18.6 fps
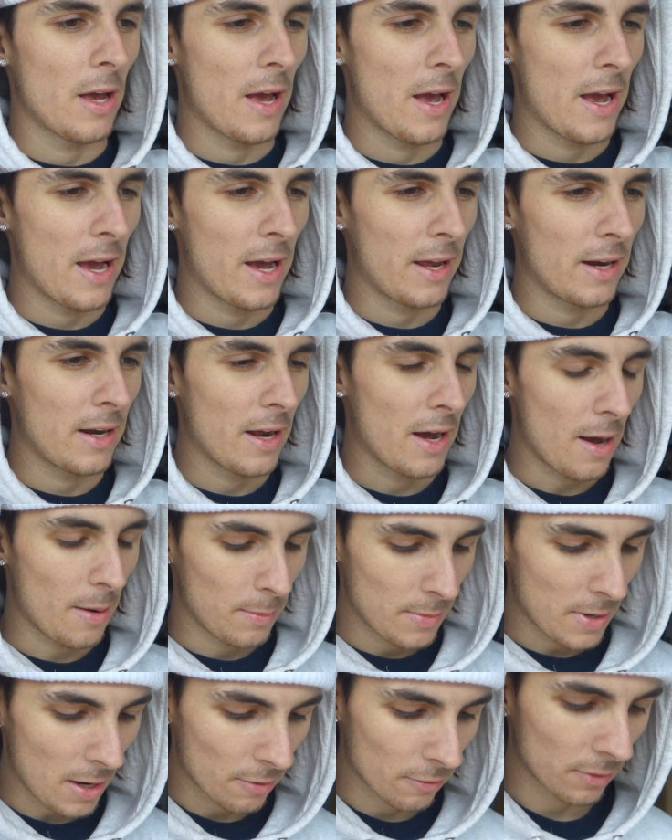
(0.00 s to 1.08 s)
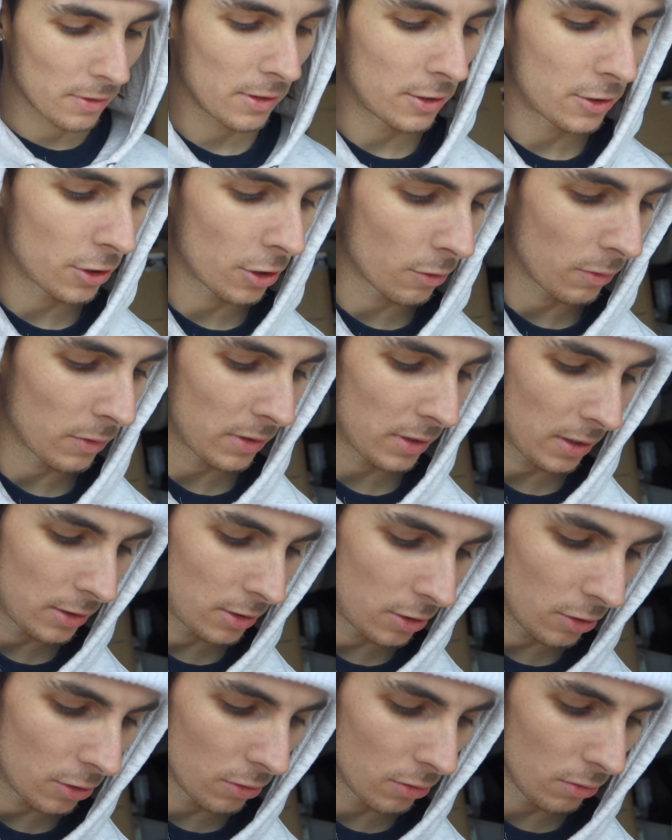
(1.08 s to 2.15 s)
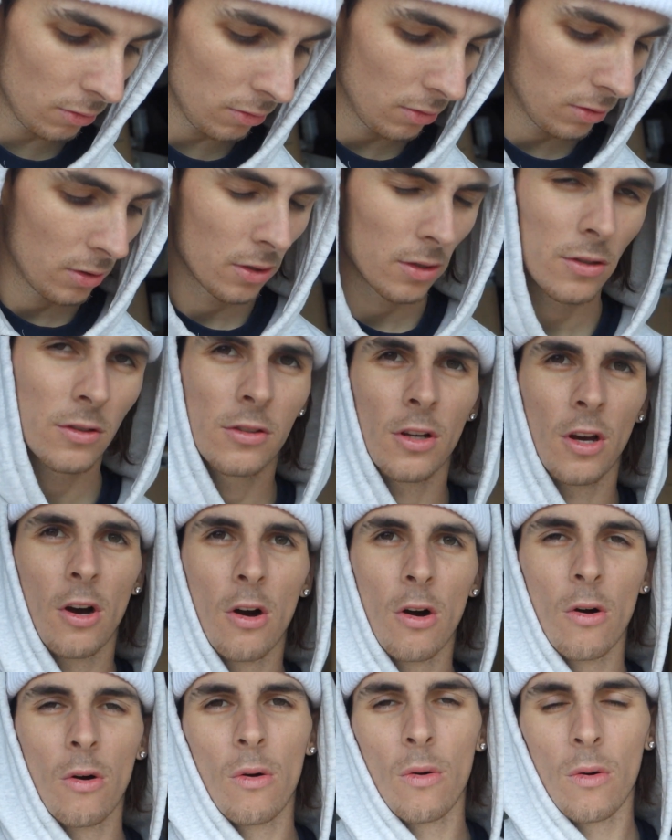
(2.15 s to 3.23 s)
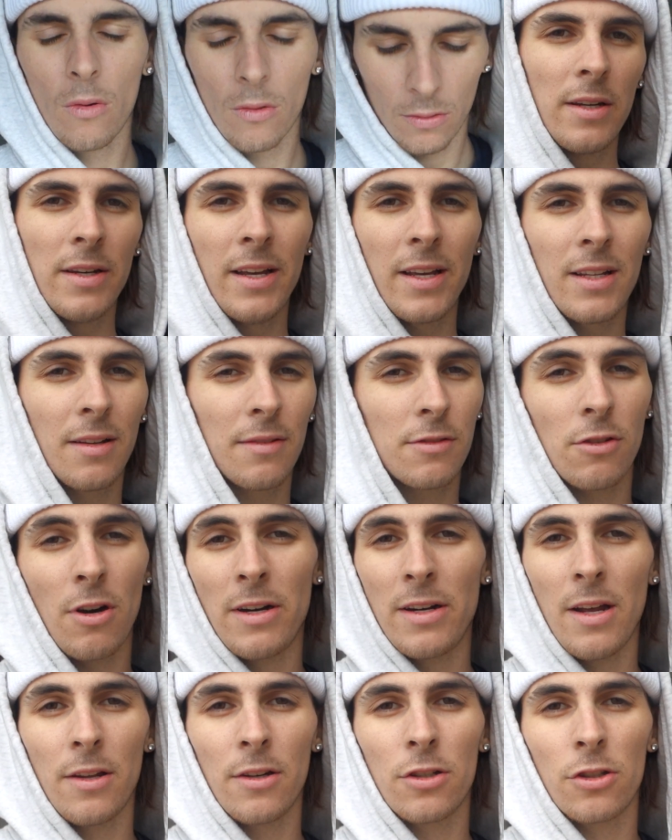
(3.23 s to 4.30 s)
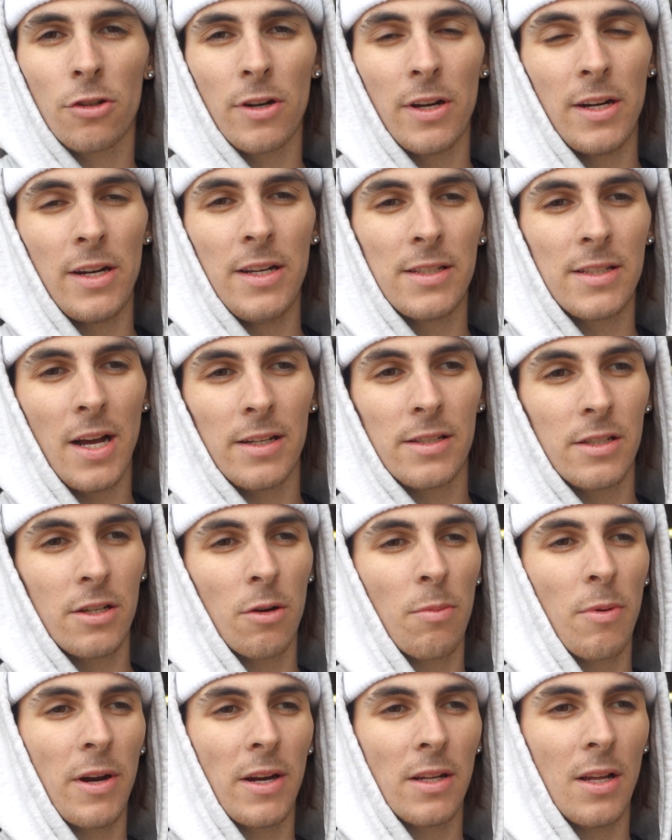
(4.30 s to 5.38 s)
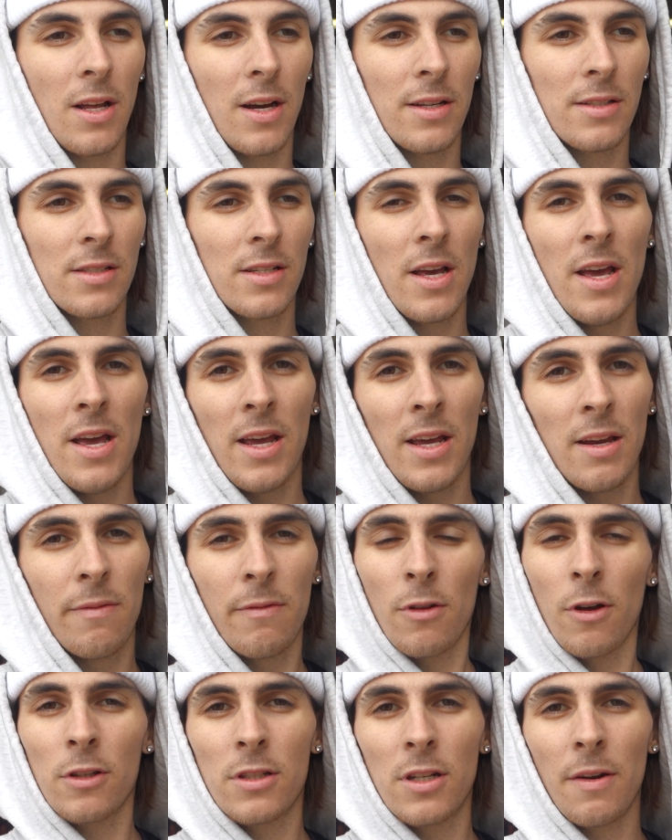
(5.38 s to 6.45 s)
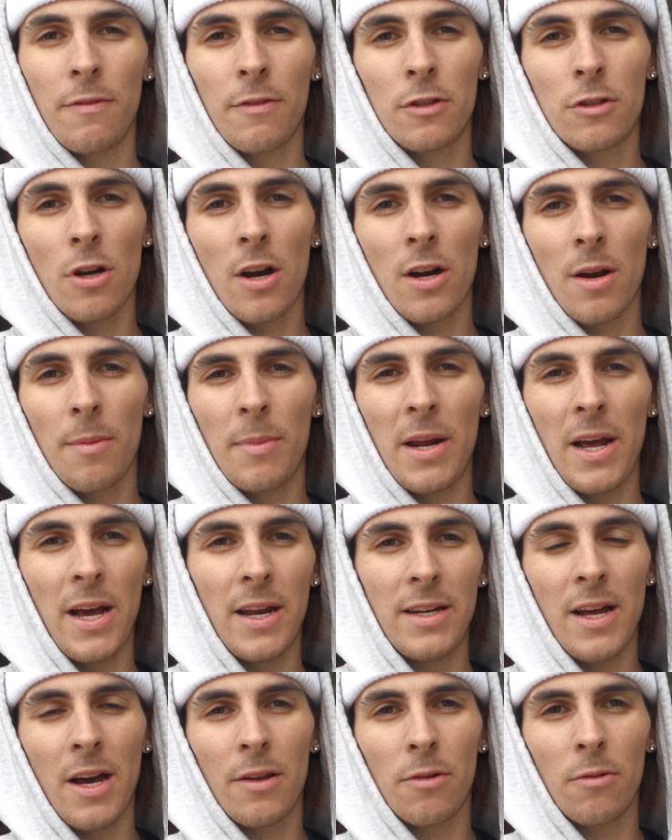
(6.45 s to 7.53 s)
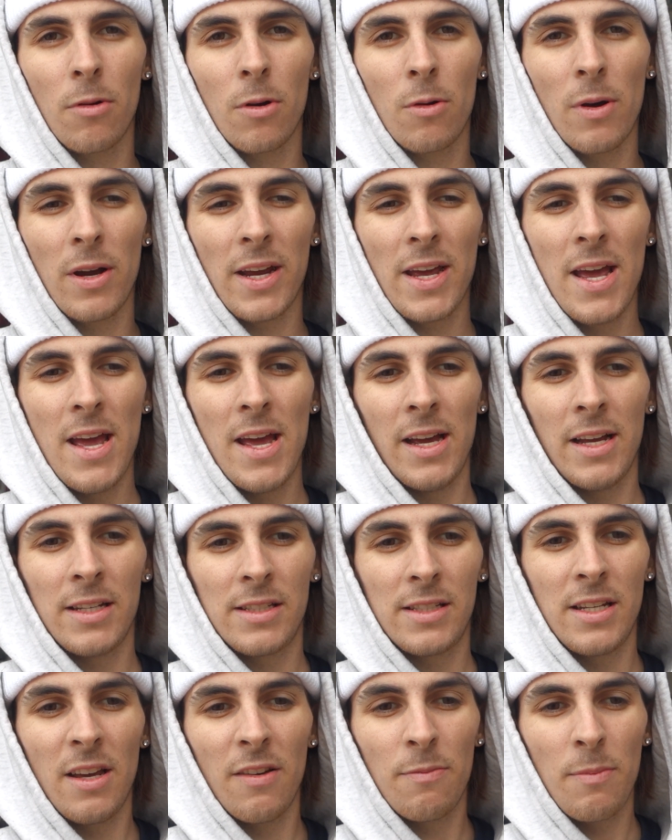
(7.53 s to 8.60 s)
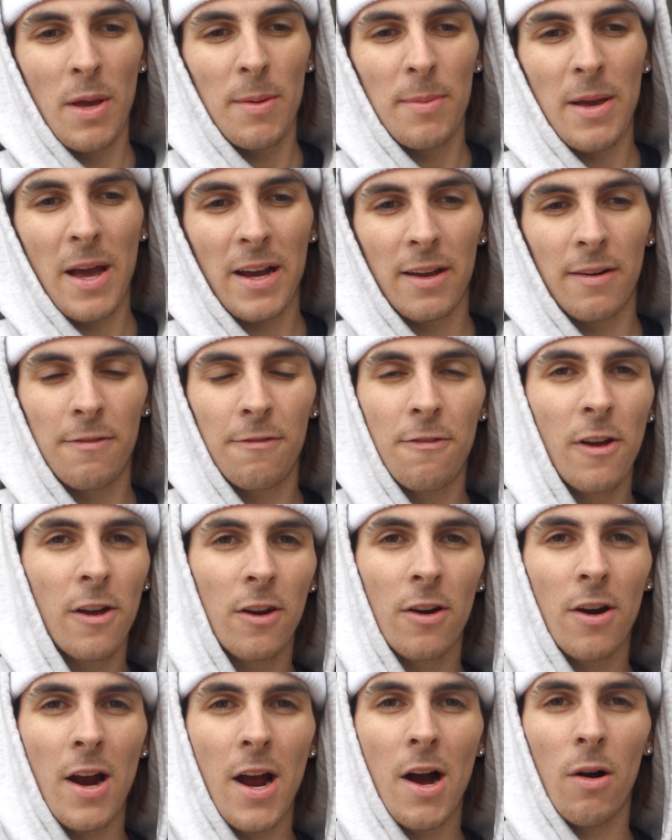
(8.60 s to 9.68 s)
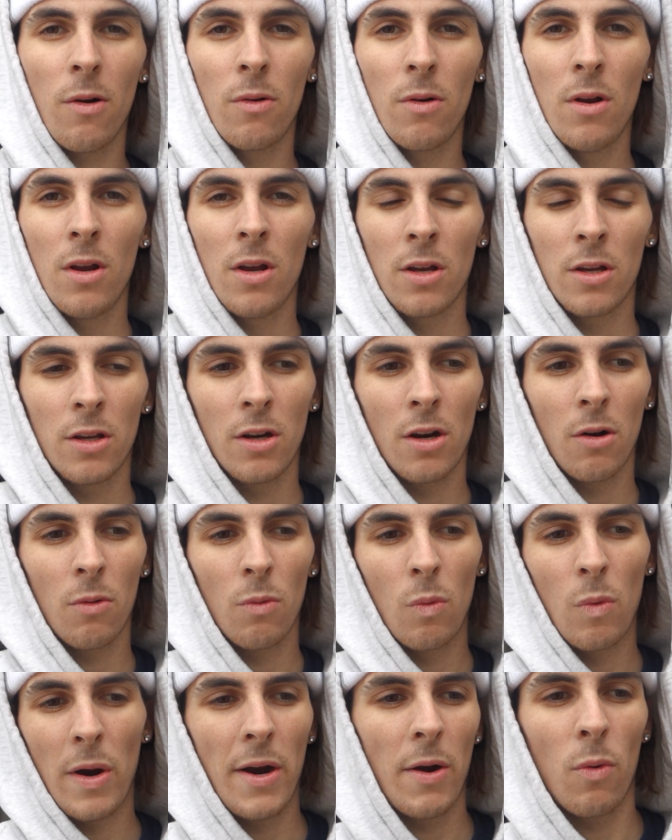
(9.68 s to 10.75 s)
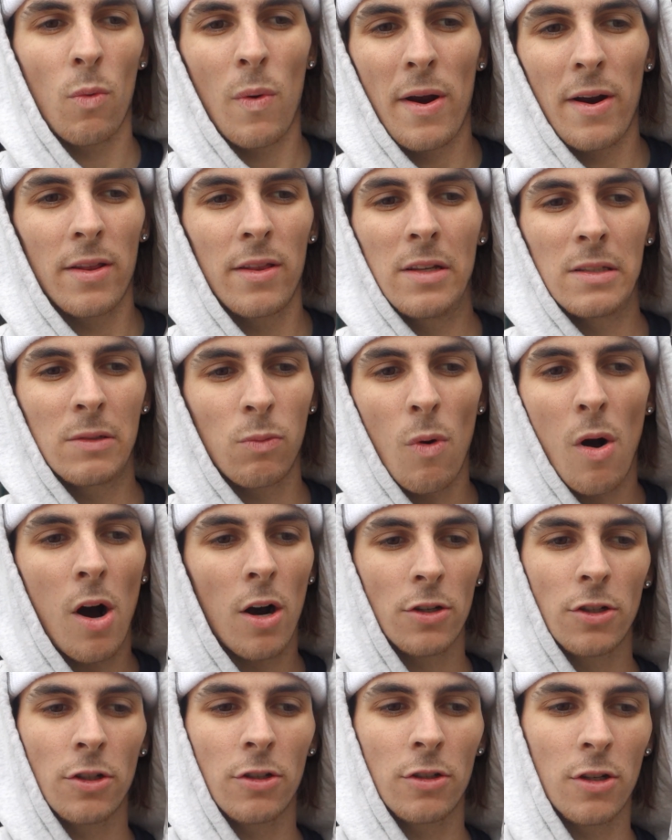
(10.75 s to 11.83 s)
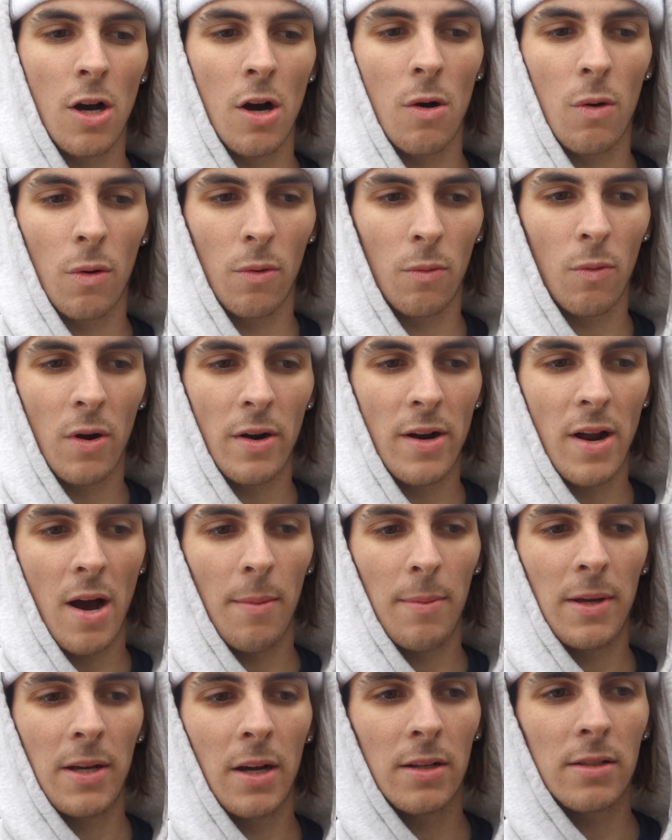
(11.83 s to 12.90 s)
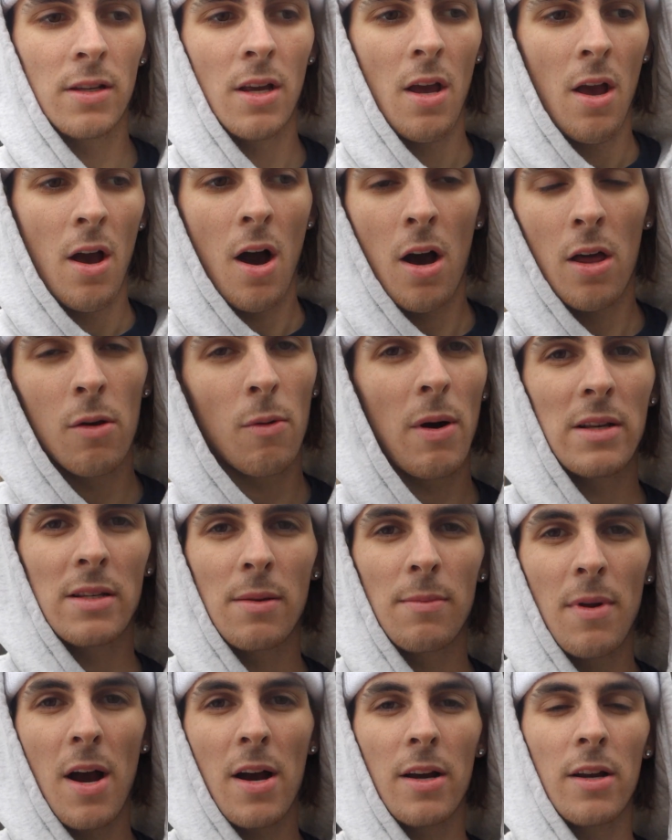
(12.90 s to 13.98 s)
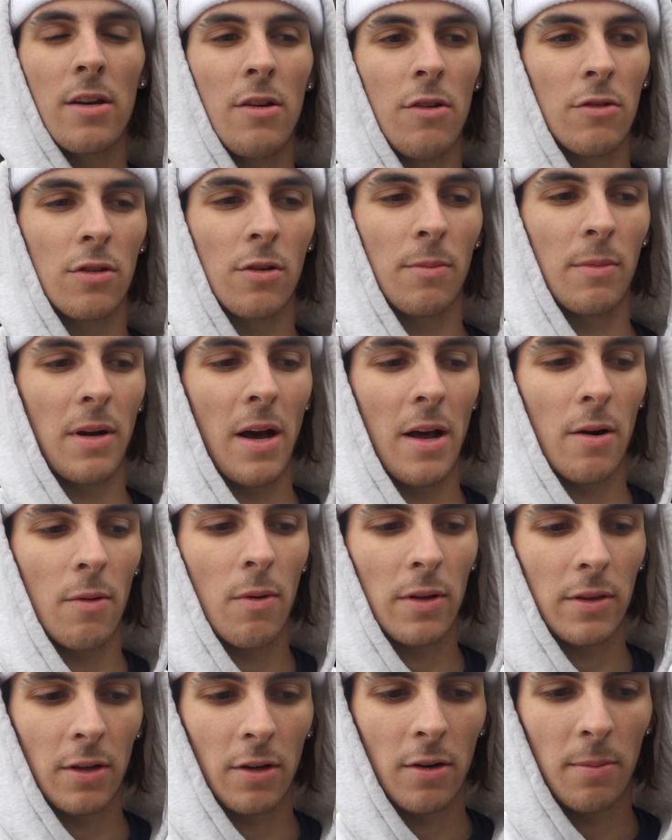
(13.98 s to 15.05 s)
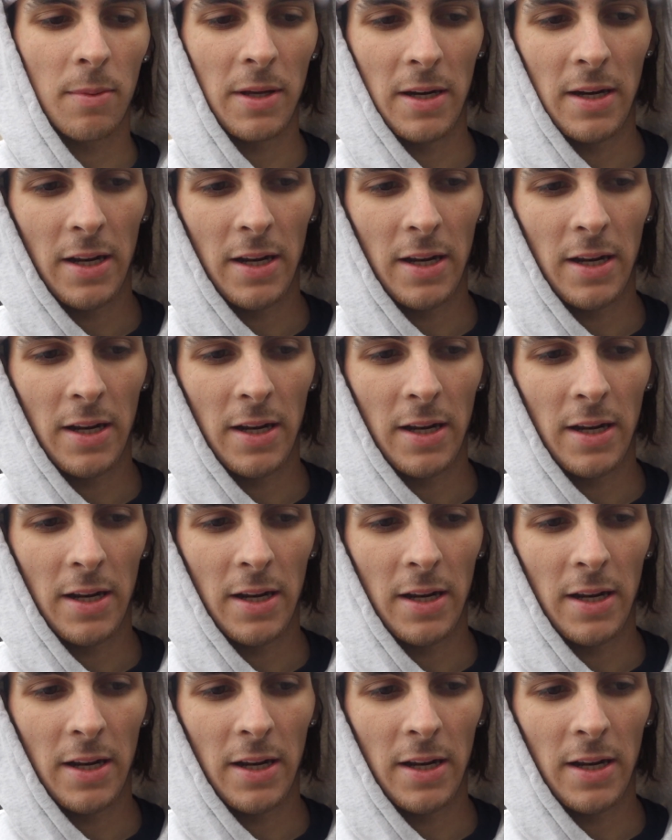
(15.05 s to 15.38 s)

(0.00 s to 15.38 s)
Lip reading: And I'm not really sure what they do. So Nick lives right down the street and he's got steel braided lines. Even though it's a different truck, I'm gonna head down there real quick and see if maybe I can figure out, you know, where these washers go and whatnot, because otherwise I'm not gonna use them and I don't want there to be an